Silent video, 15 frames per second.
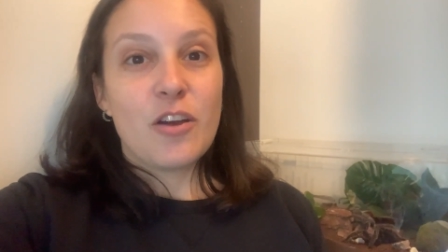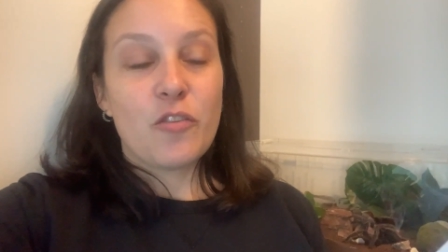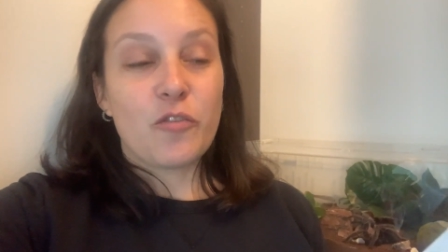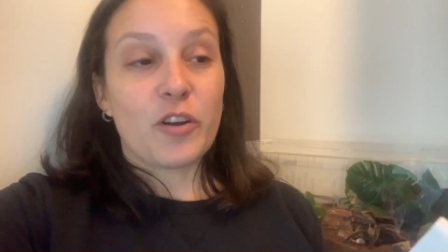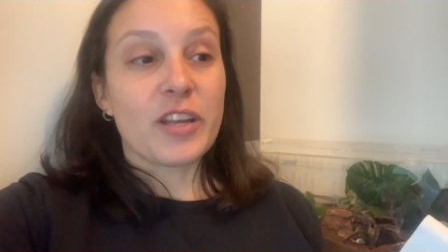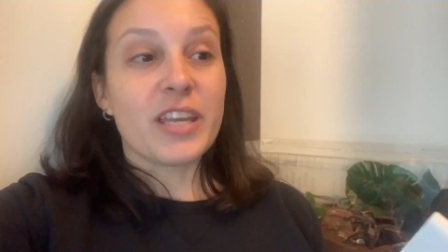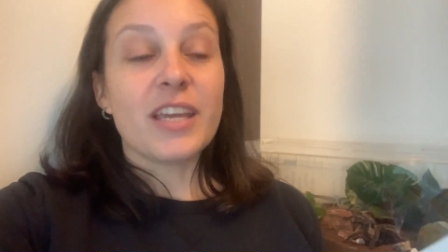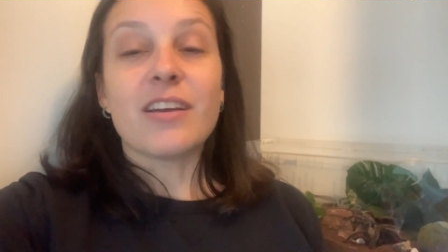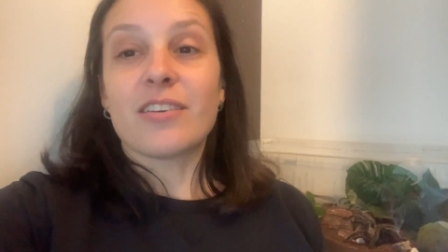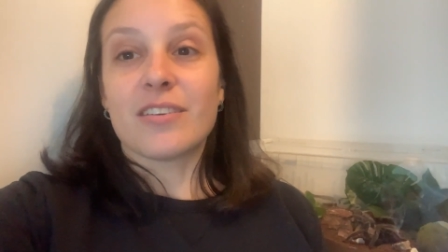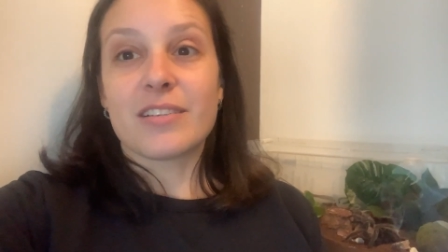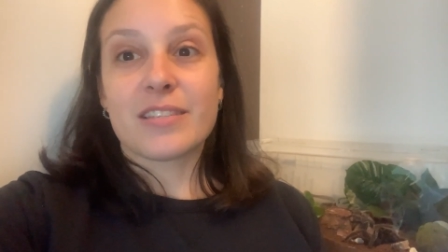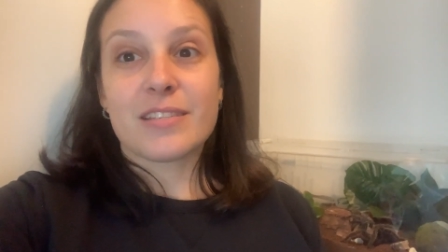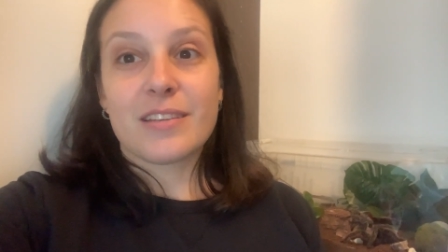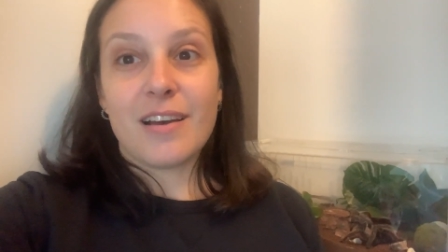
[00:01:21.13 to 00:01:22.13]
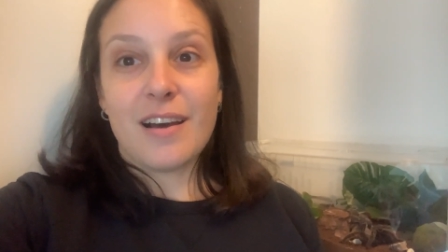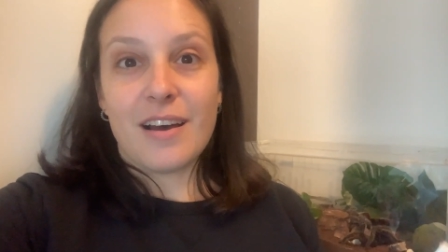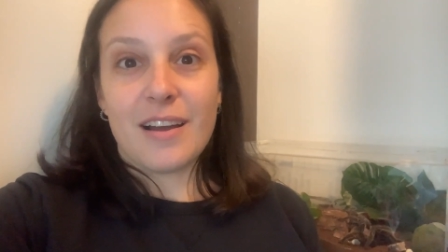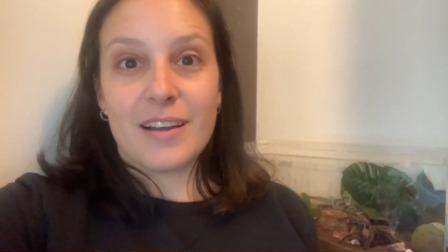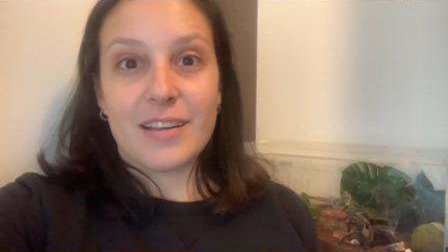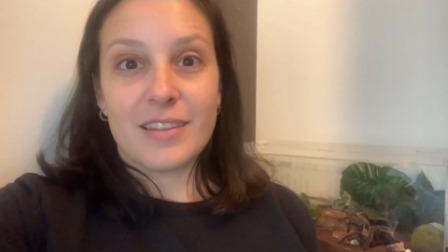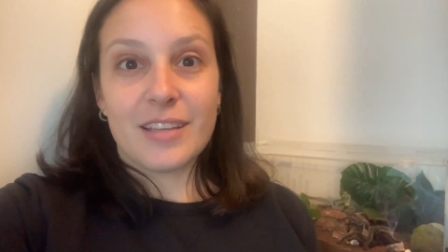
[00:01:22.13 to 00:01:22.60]
for years
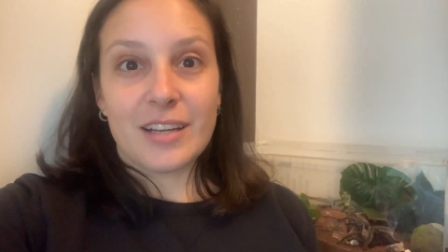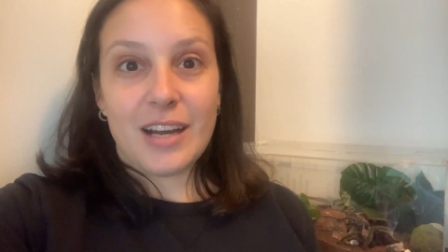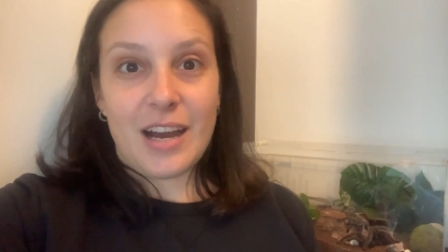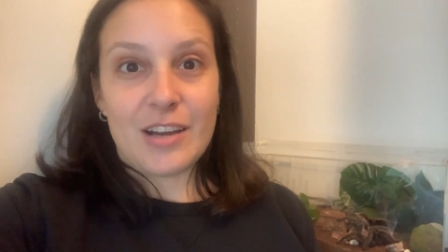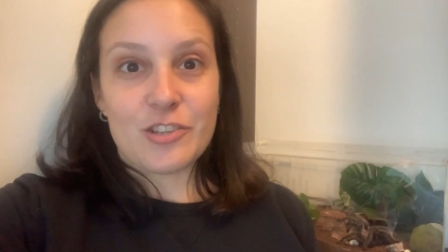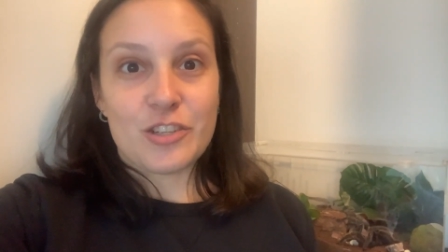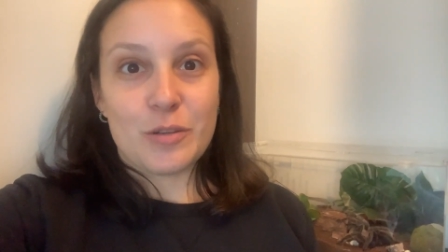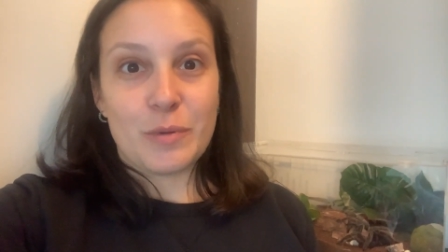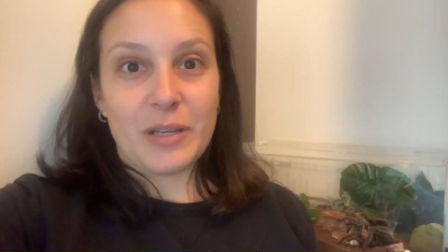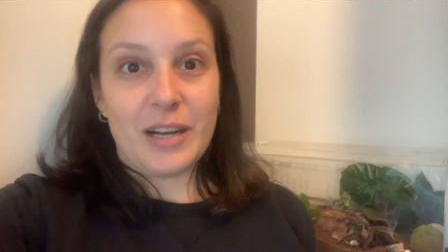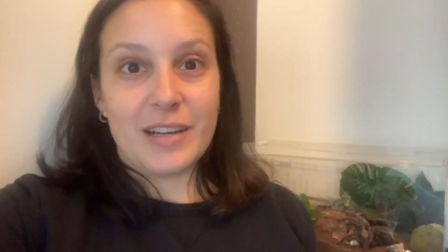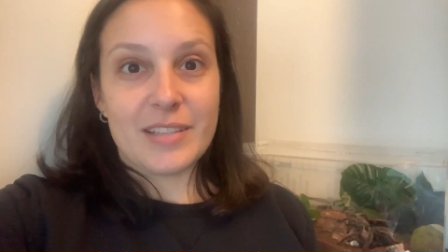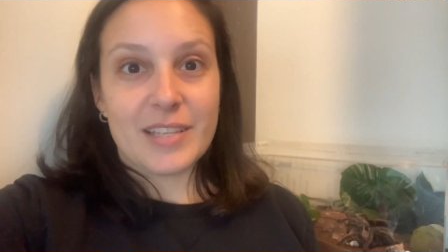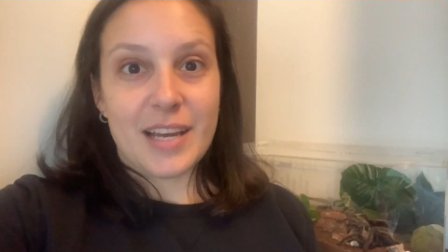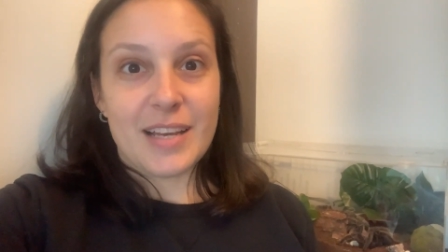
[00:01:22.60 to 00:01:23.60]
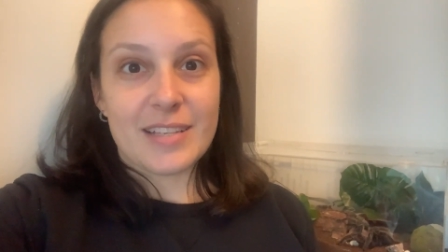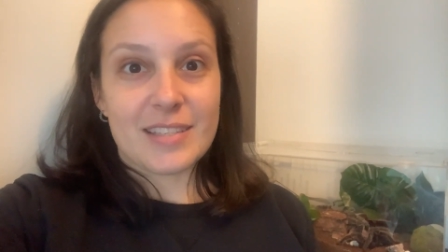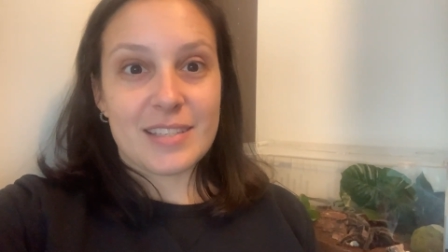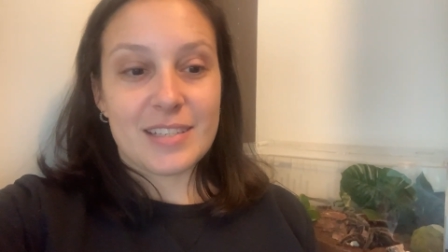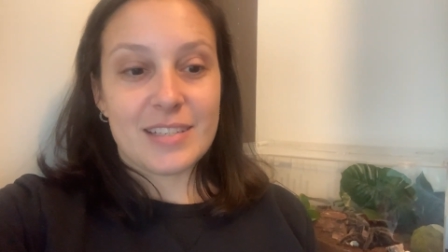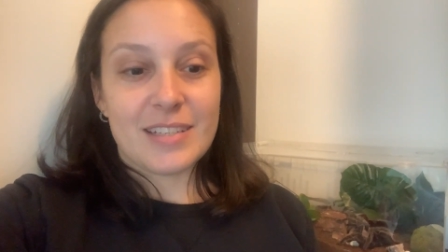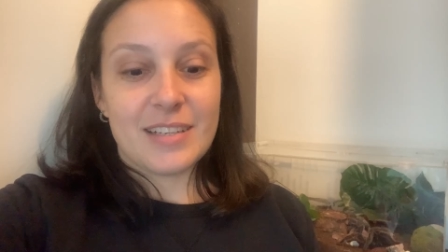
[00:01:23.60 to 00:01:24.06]
on the costume
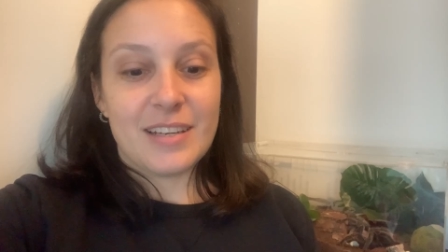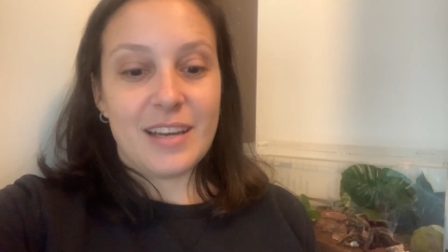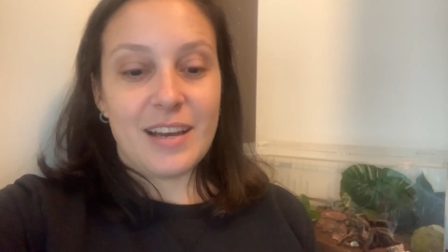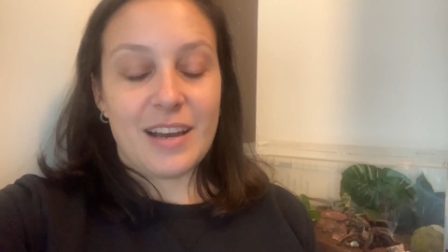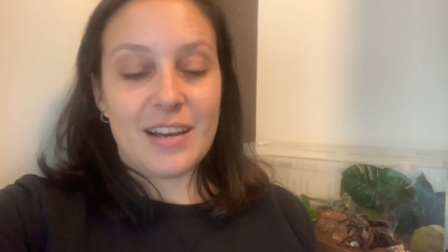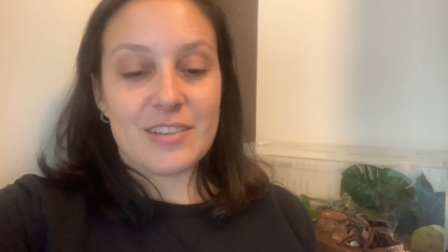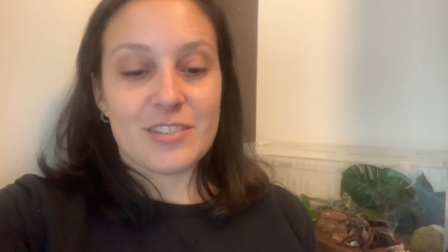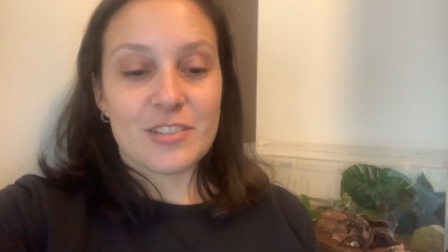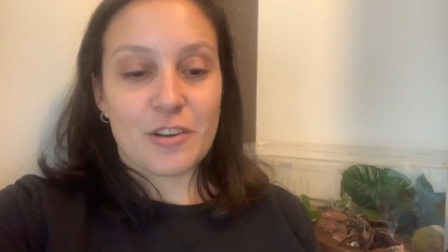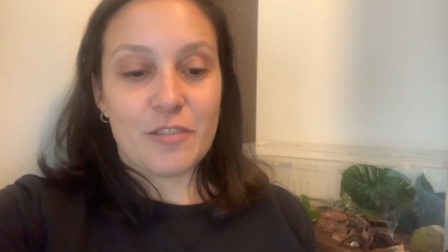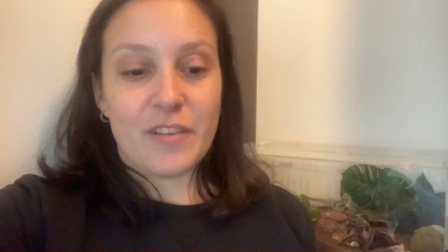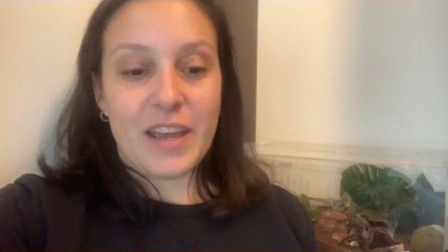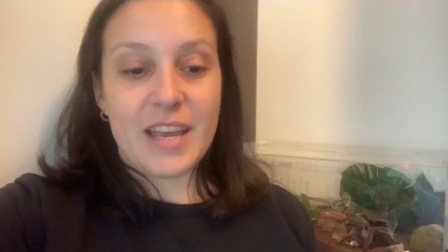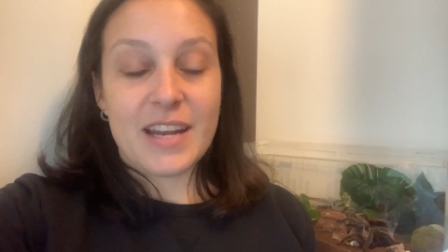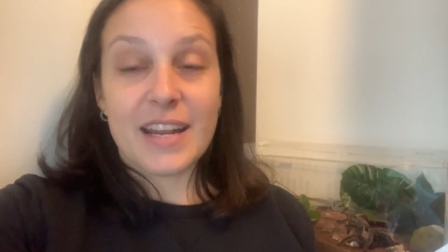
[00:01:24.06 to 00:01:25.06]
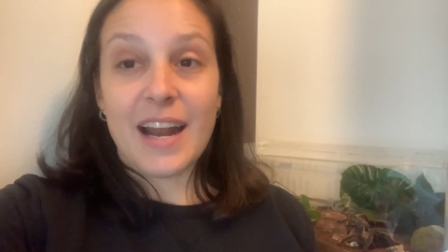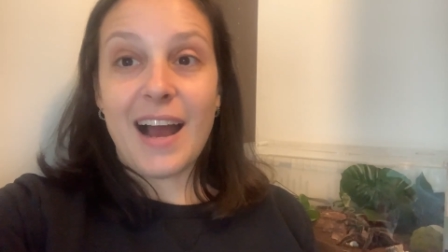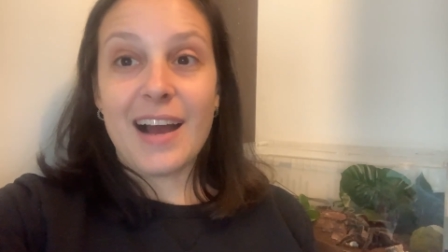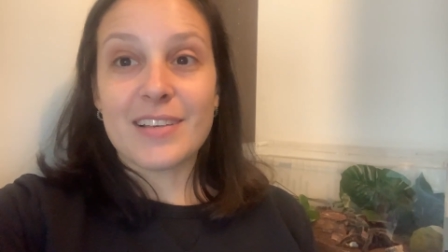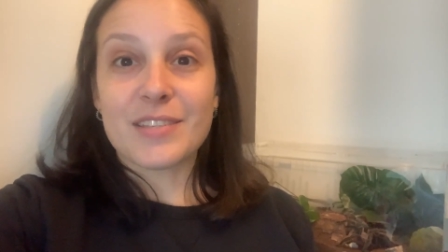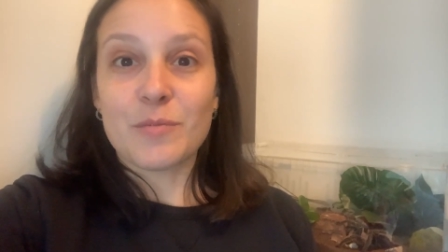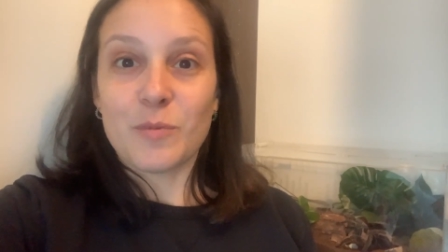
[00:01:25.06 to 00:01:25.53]
contest uh, survey and it
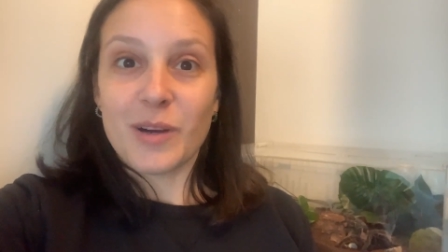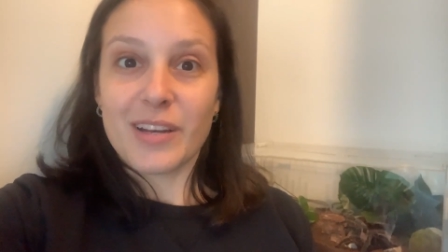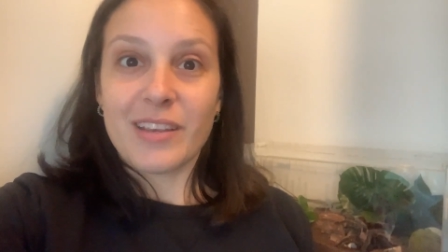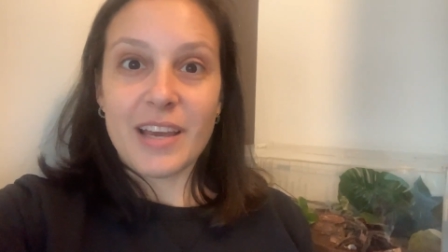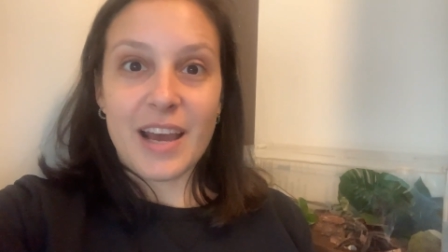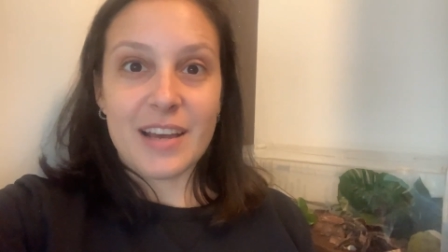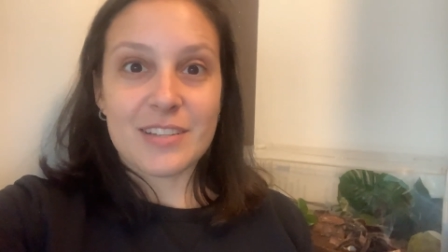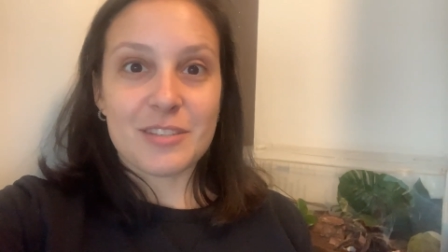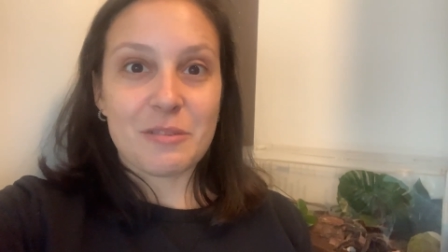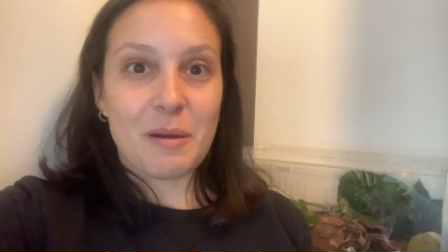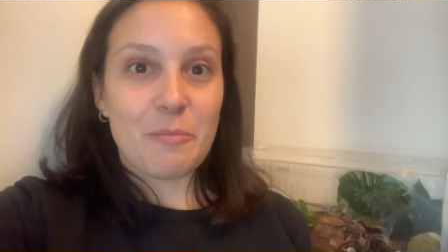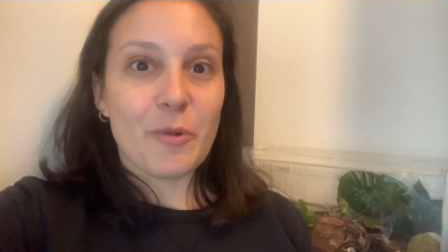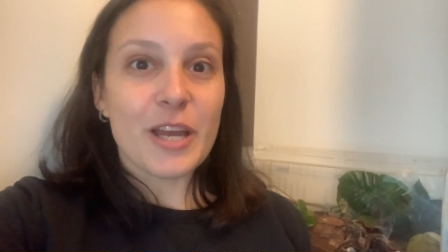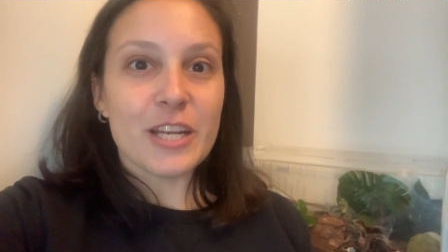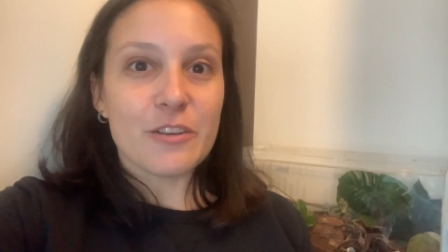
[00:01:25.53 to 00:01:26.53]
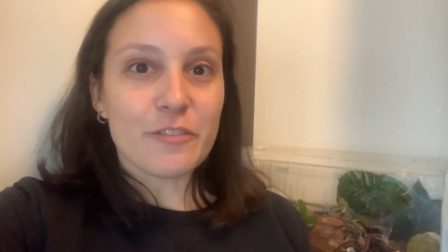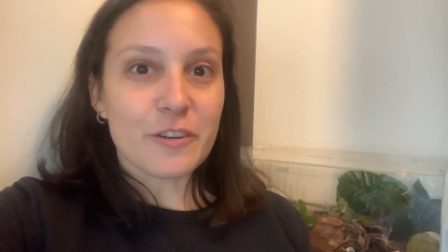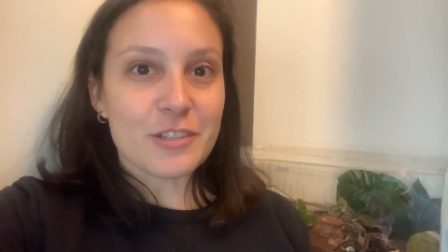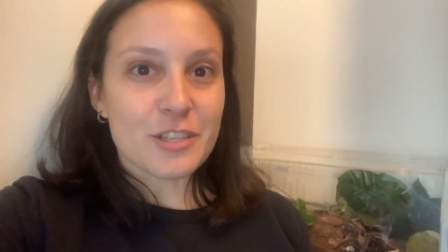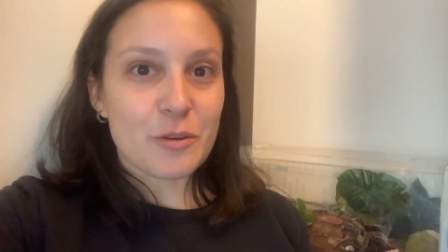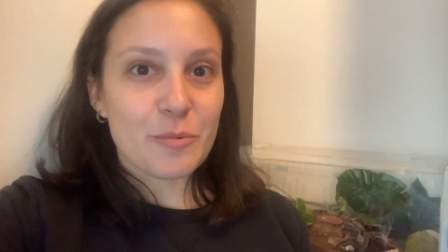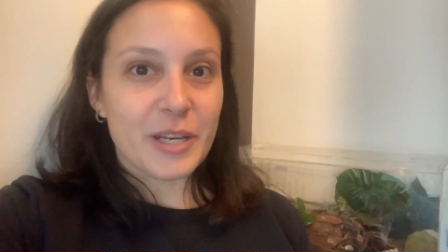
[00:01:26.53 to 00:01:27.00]
hasn't won yet. So I'm waiting
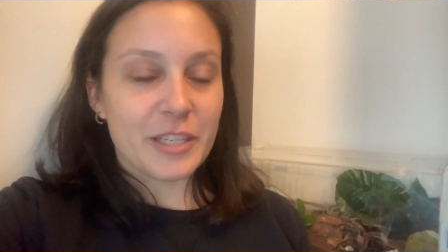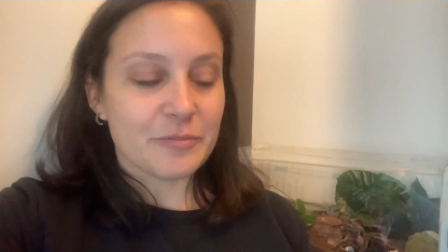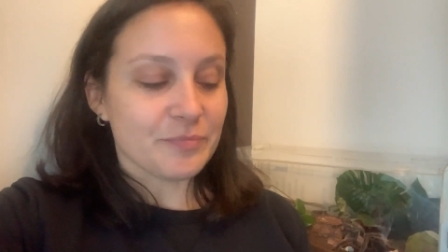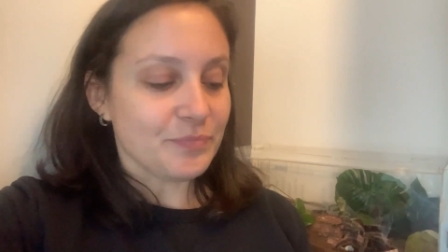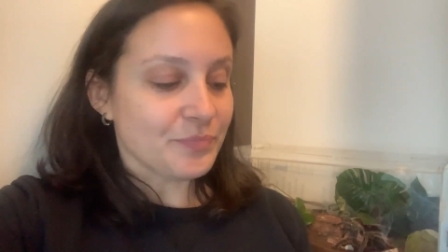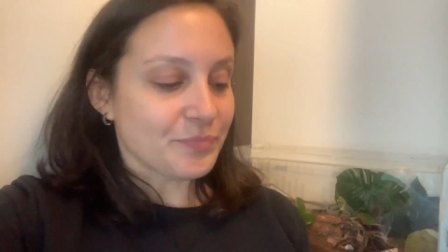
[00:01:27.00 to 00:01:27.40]
for it to win.